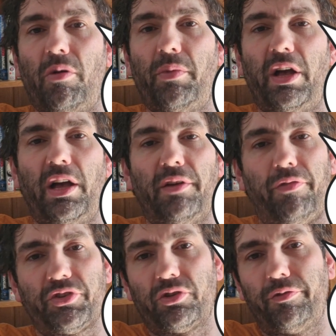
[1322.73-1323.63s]
from
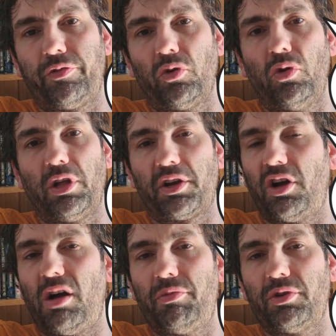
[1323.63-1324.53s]
fossil fuel and
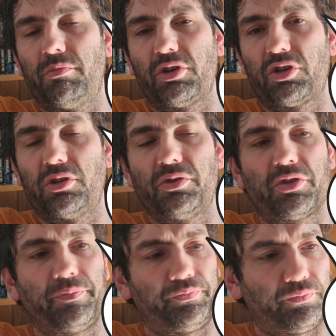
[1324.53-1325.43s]
carbon
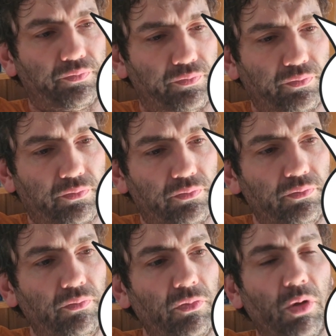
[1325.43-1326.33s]
emissions,
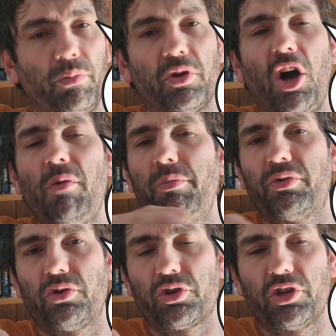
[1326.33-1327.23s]
carbon
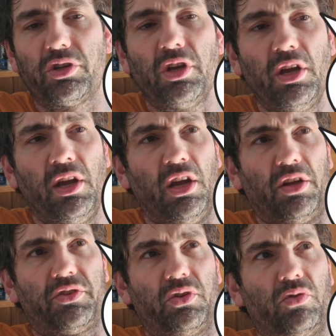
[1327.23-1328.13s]
production
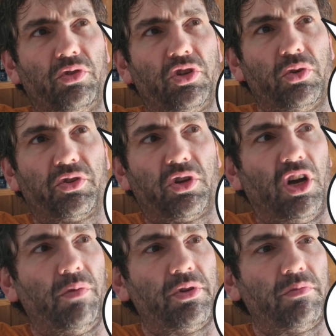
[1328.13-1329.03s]
to reduce
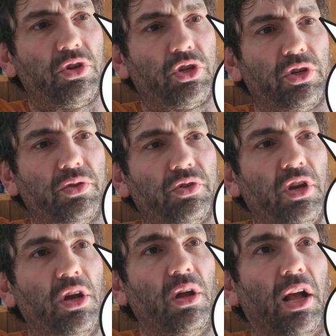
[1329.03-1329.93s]
carbon emissions.
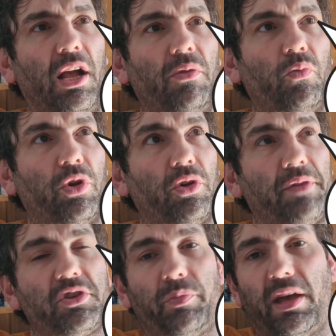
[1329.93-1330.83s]
And we're going
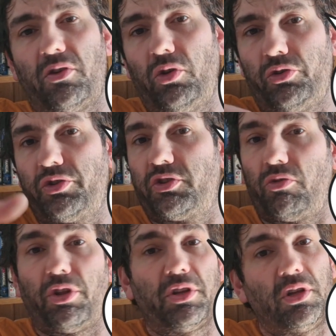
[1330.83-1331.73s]
to have to spend 100
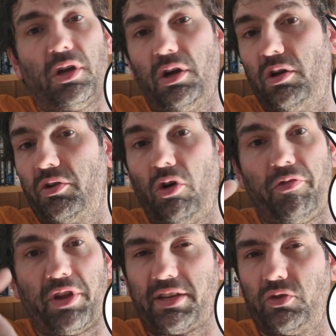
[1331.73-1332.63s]
trillion
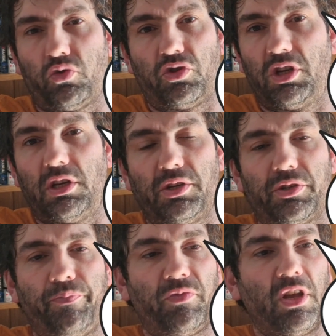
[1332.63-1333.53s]
over the next 100
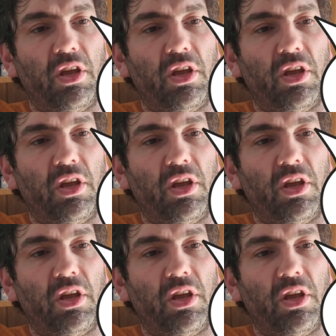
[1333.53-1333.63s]
years.